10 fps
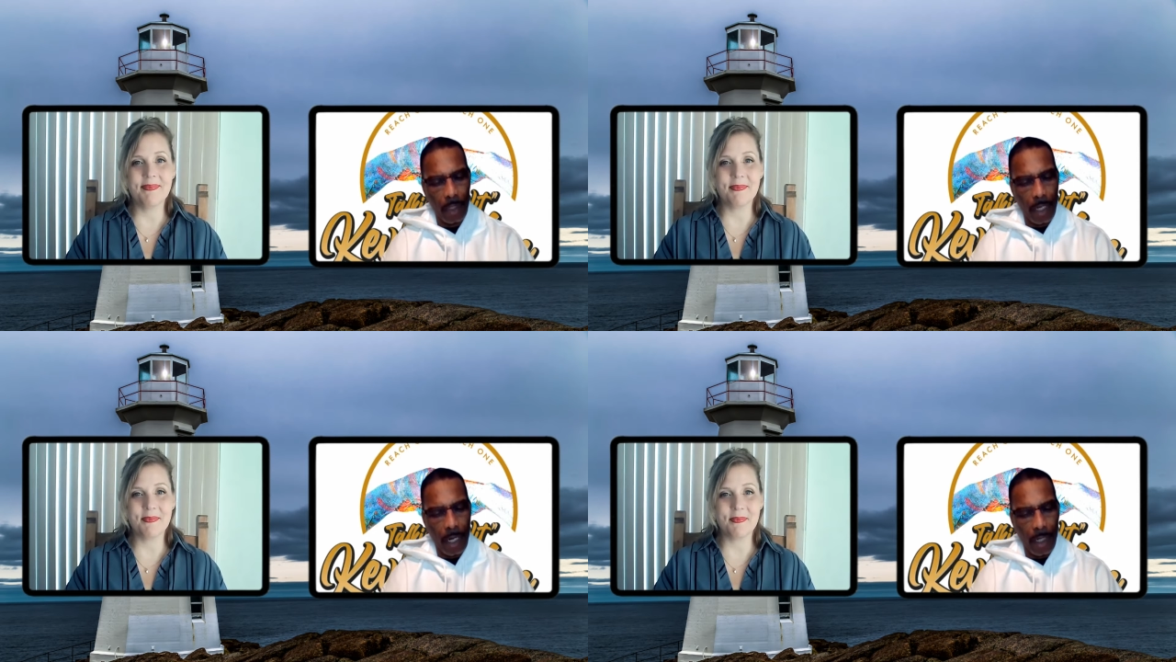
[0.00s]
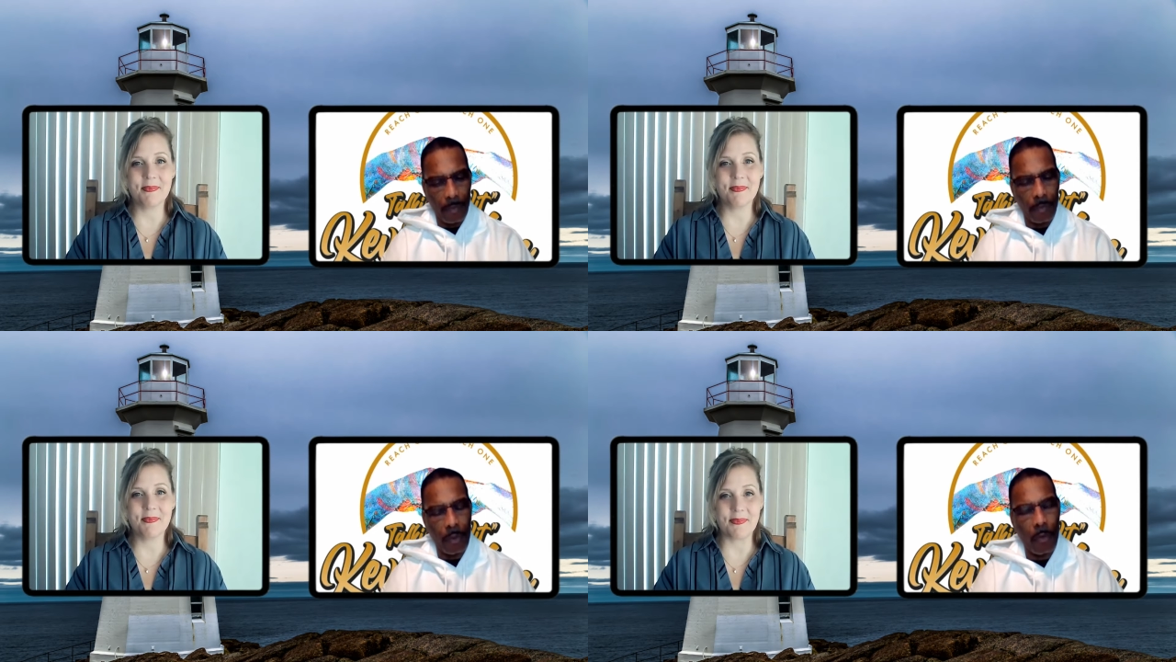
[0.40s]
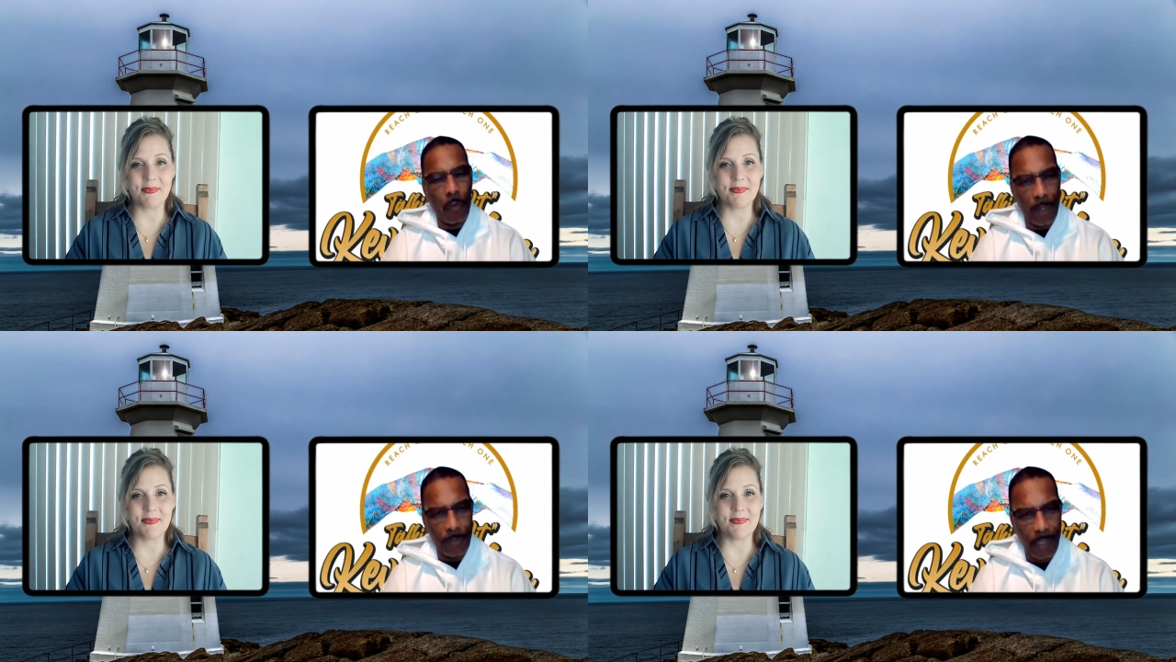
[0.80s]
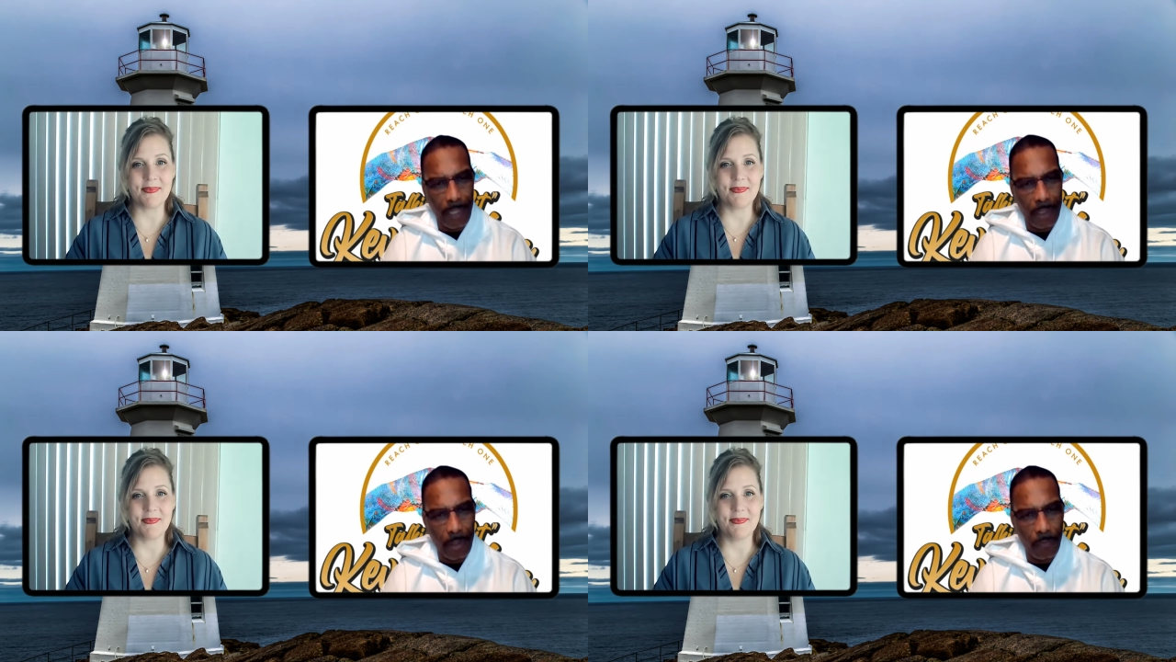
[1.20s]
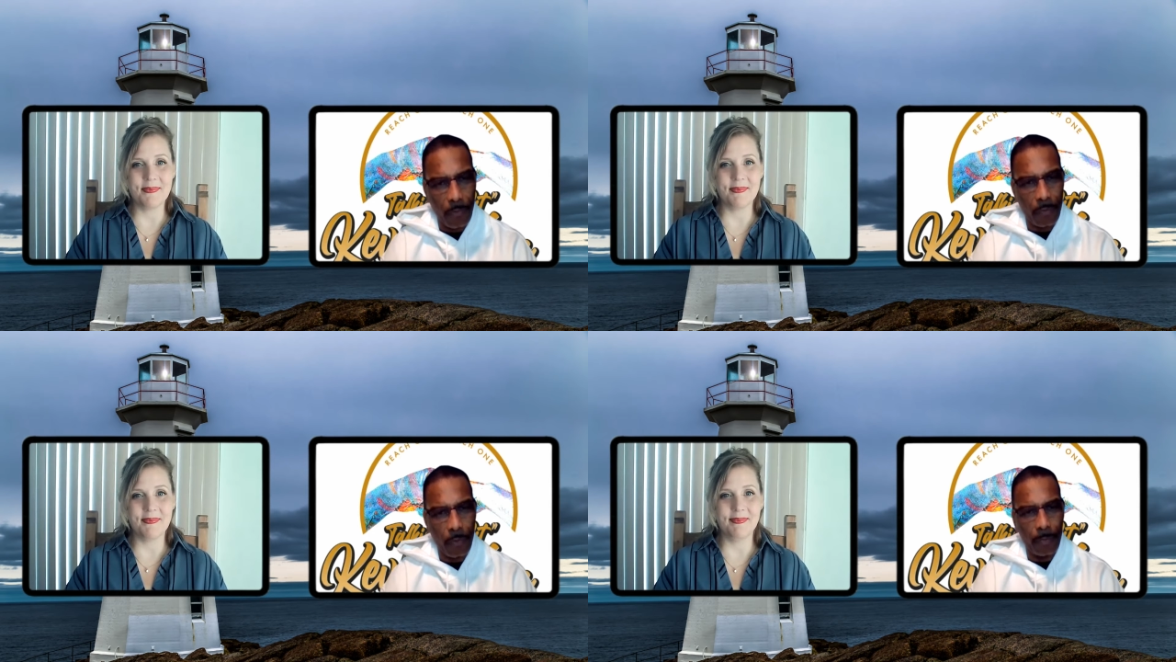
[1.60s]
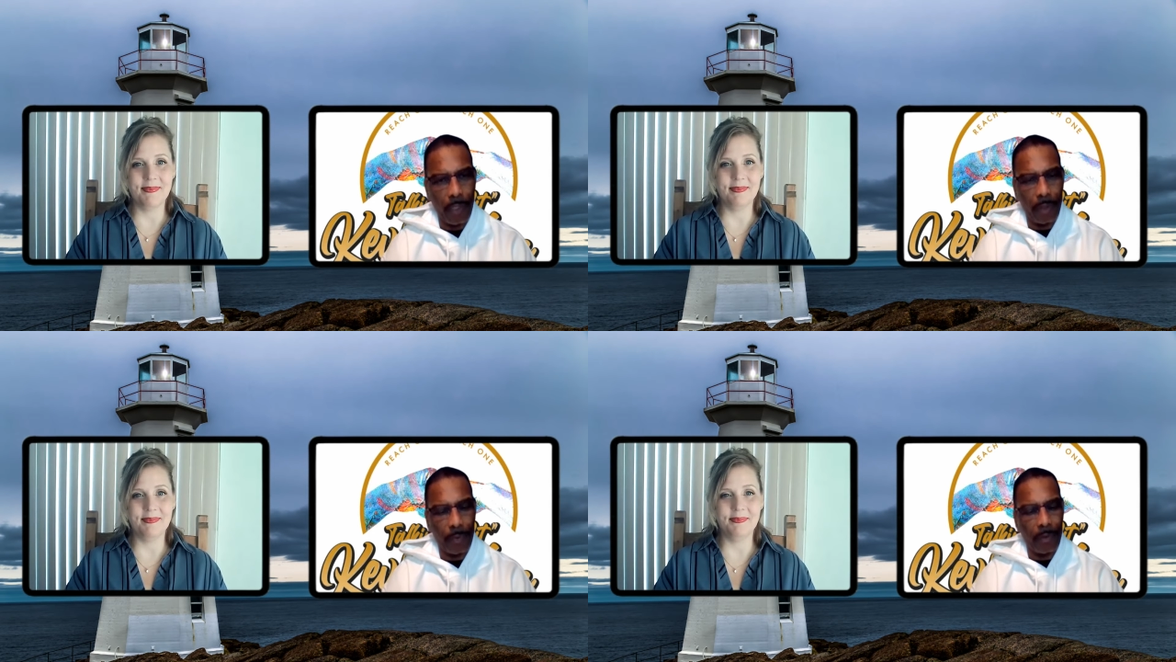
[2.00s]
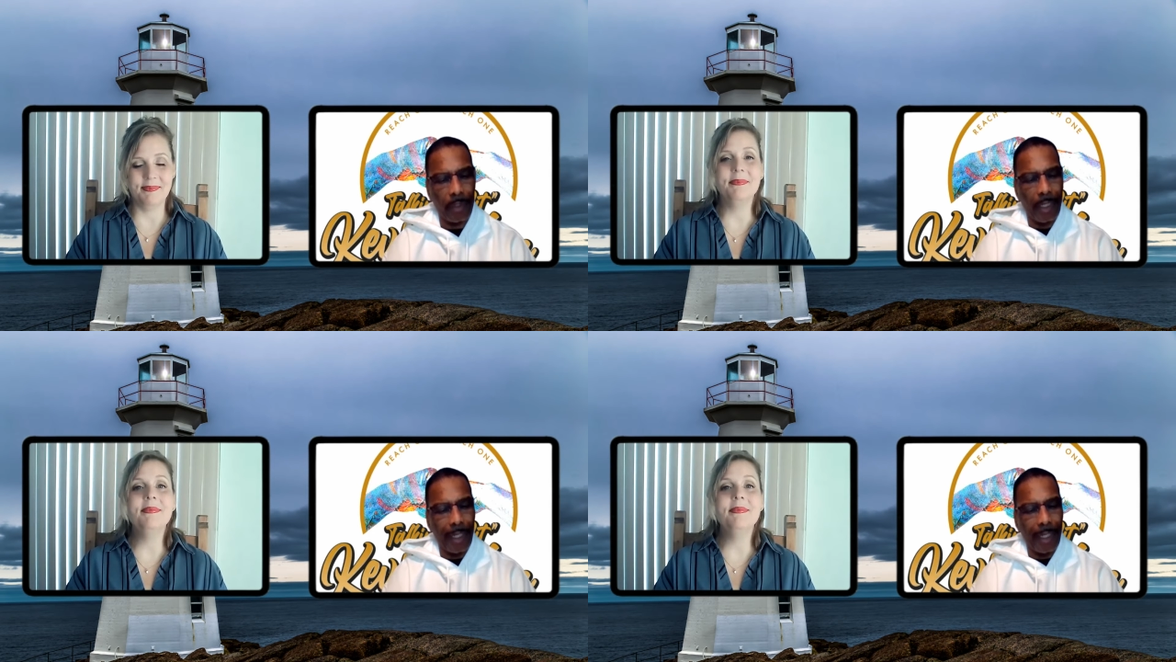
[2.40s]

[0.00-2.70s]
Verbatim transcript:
Speaker 1: um, websites for, for people.